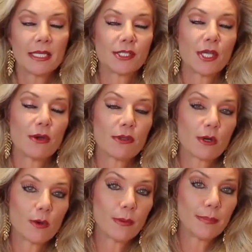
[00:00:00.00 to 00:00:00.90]
So
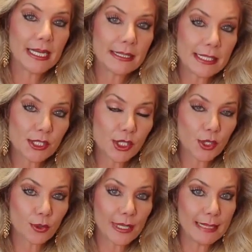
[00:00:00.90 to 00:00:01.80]
there will be
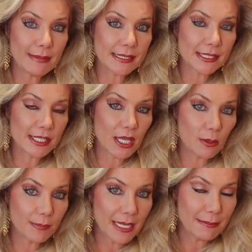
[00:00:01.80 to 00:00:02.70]
disagreements,
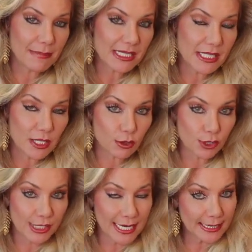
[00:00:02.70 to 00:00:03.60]
there'll be
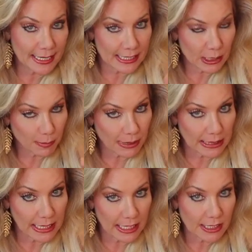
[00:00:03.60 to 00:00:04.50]
misunderstandings.
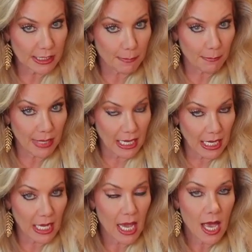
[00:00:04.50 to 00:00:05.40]
Please
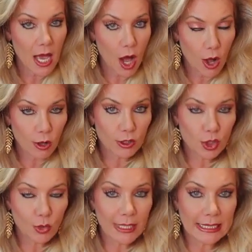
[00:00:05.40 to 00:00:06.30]
be
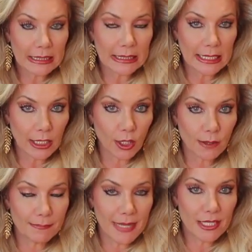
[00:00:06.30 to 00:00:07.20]
ultra
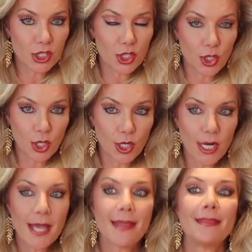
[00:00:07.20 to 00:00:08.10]
clear. Make
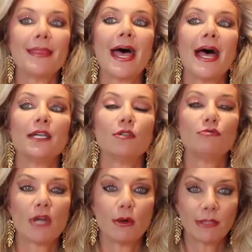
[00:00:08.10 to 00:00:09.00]
sure that
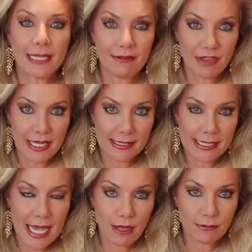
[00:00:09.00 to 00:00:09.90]
you don't leave
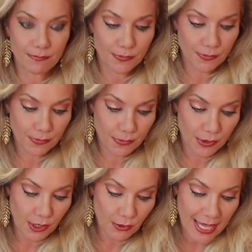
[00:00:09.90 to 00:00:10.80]
things out.
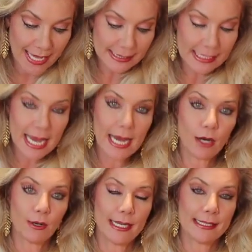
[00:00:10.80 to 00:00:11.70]
So that's
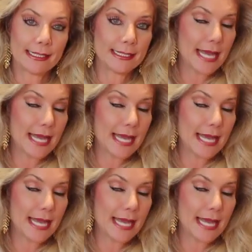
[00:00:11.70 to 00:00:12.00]
Aries.